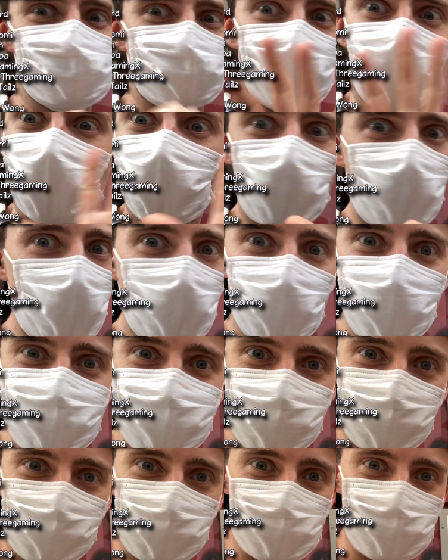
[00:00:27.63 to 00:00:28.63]
try all these
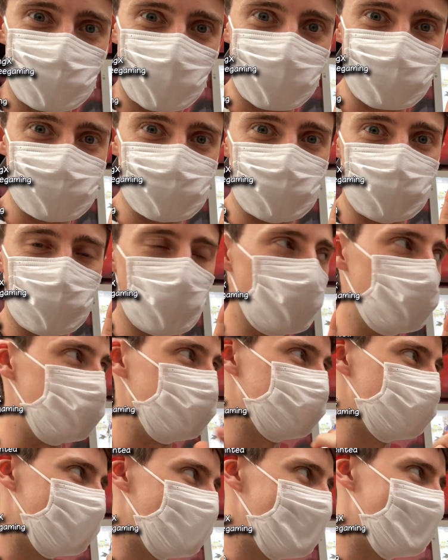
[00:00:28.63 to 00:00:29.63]
different drinks and
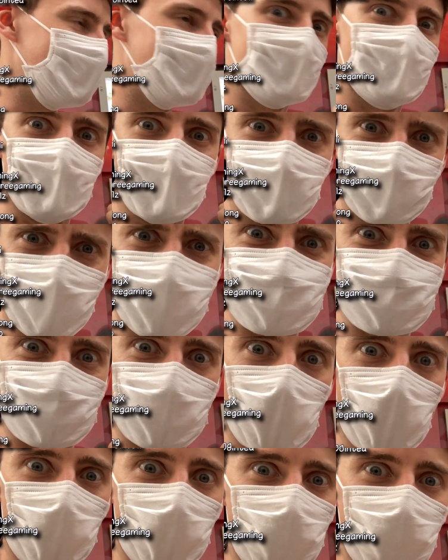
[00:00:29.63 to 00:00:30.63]
food. Let's go.